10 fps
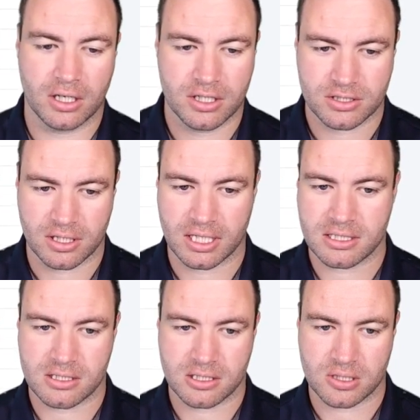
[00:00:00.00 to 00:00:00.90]
So these
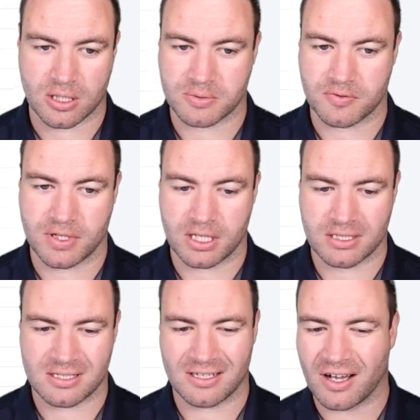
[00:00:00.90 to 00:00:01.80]
are the types of
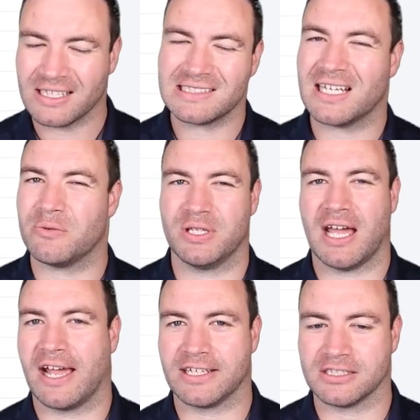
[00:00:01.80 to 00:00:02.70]
things. I start with the
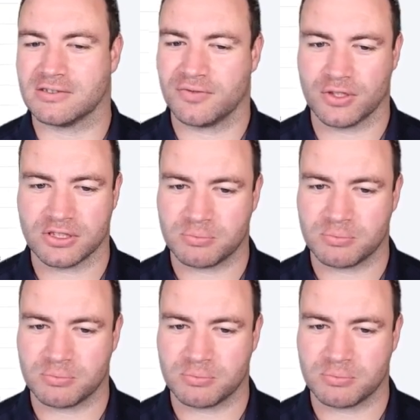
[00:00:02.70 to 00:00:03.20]
anchors first,